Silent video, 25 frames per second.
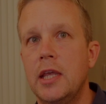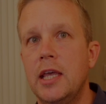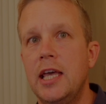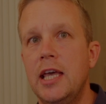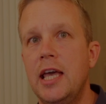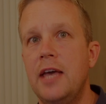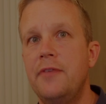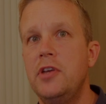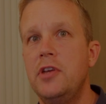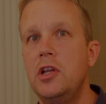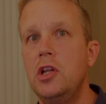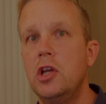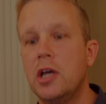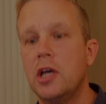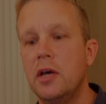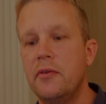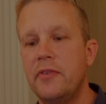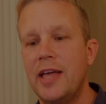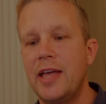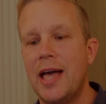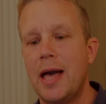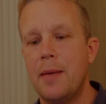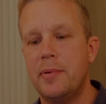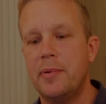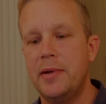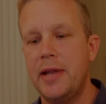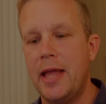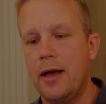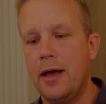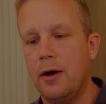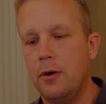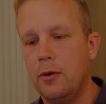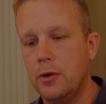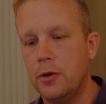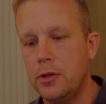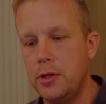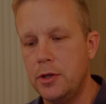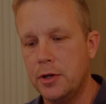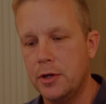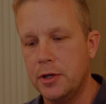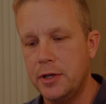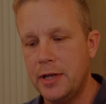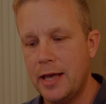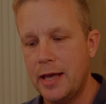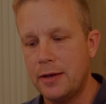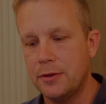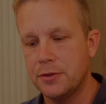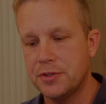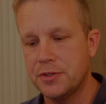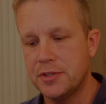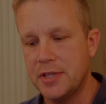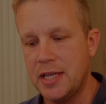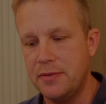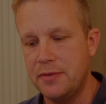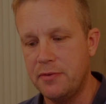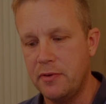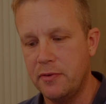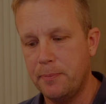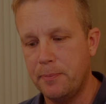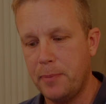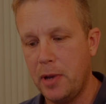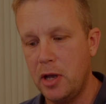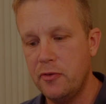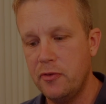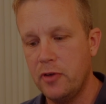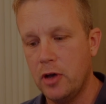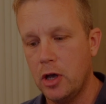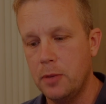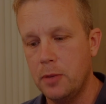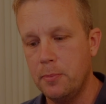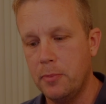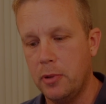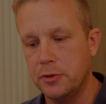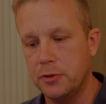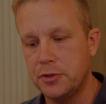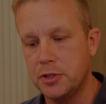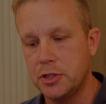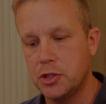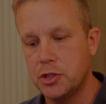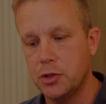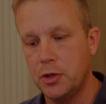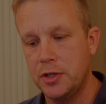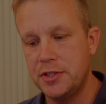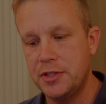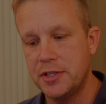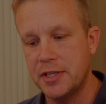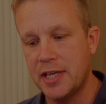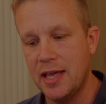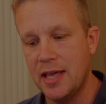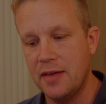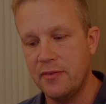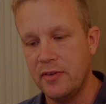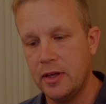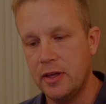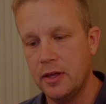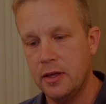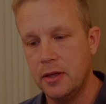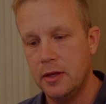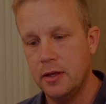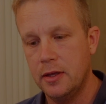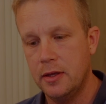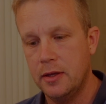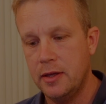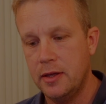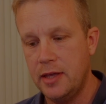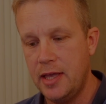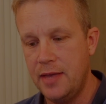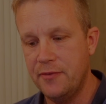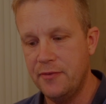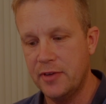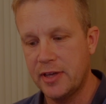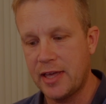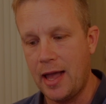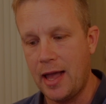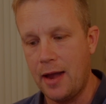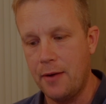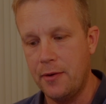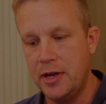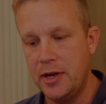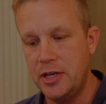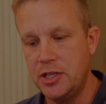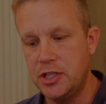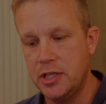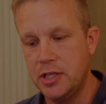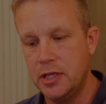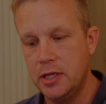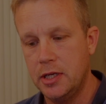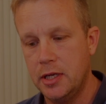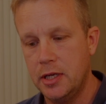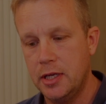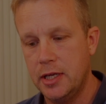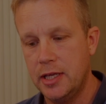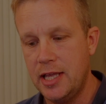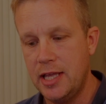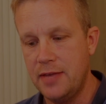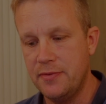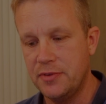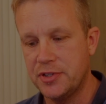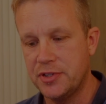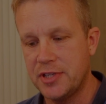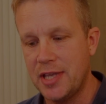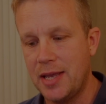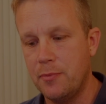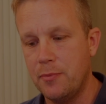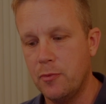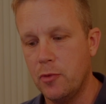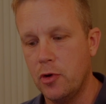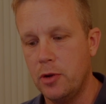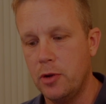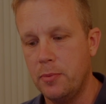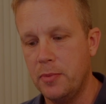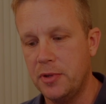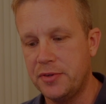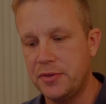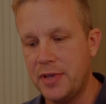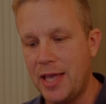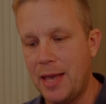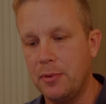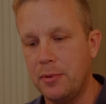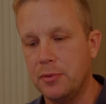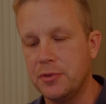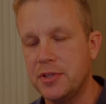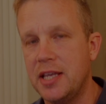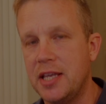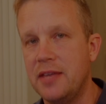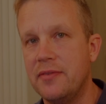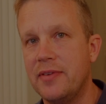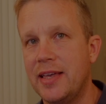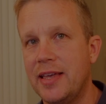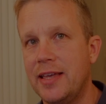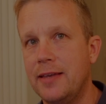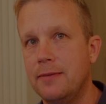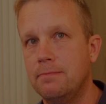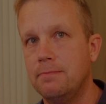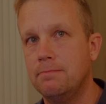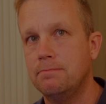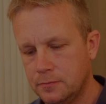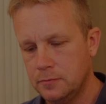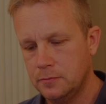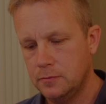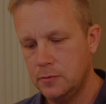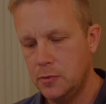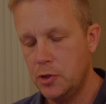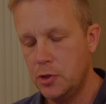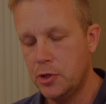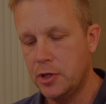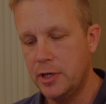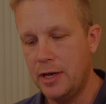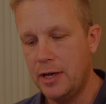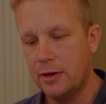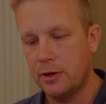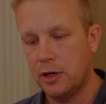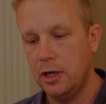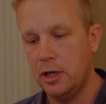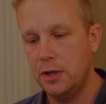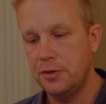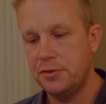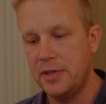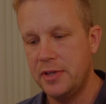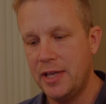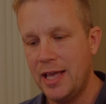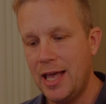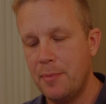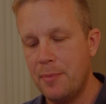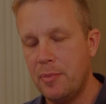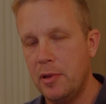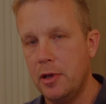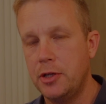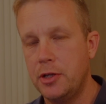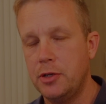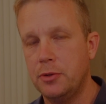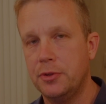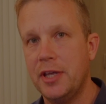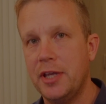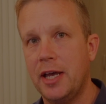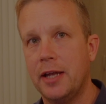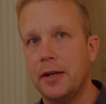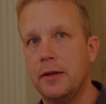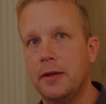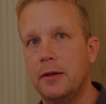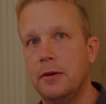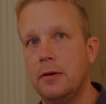If you look at the app now, you can now see that both HomePods are joined together in the garage in the same room as the Apple TV. You can now close the app and you're done.